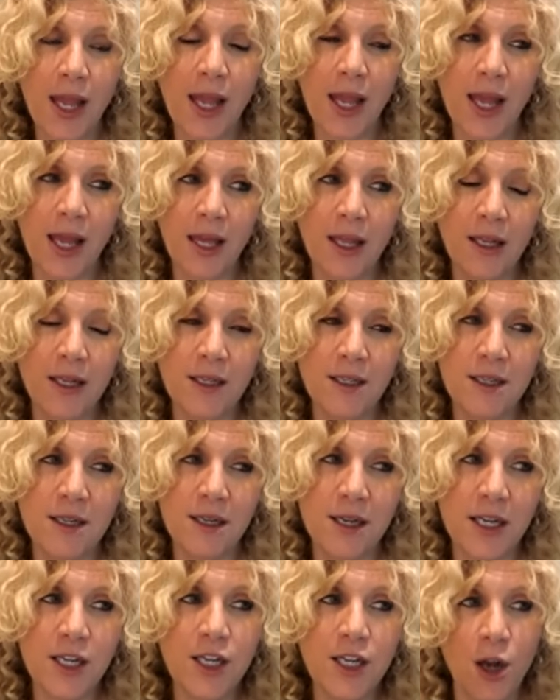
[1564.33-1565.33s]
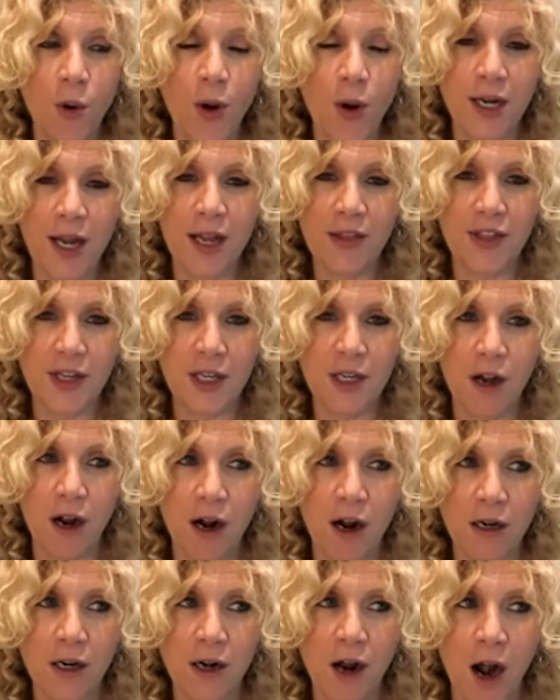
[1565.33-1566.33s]
and, you know, and I think
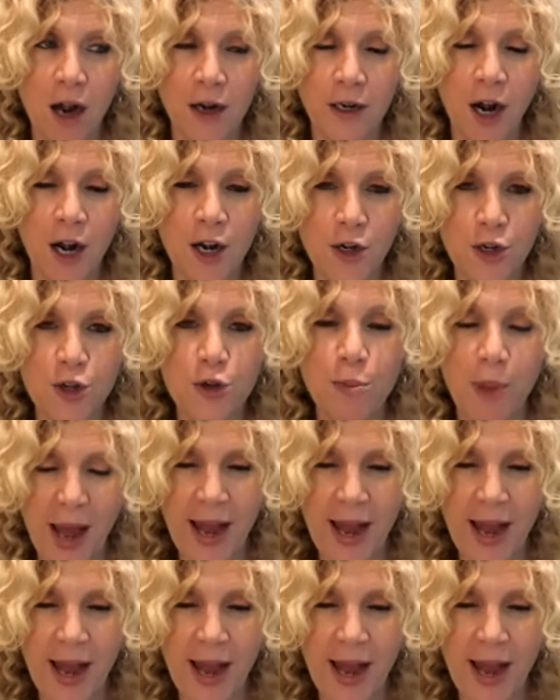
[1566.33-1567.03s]
our, our, our new